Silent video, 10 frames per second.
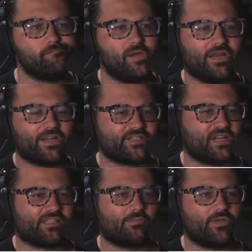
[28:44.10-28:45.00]
And I saw
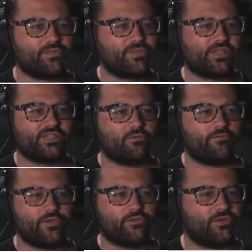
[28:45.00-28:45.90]
some other things he
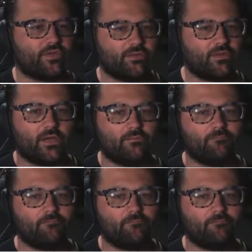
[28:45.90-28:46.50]
reviewed, and I thought,